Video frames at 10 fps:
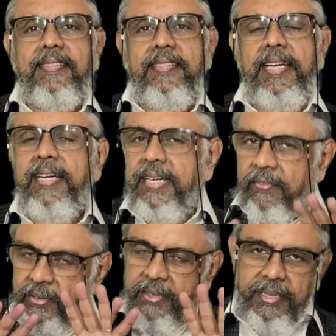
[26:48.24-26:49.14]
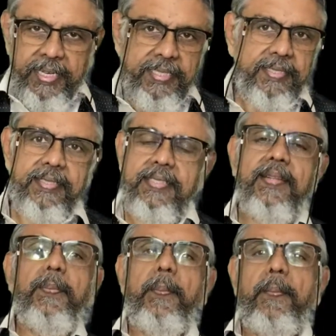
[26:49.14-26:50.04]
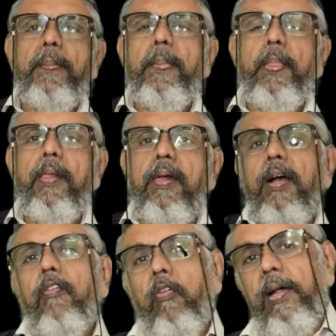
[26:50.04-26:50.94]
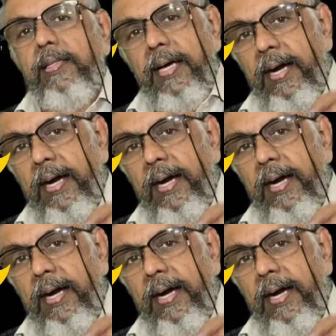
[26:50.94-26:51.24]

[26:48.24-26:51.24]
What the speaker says: It never dies. For the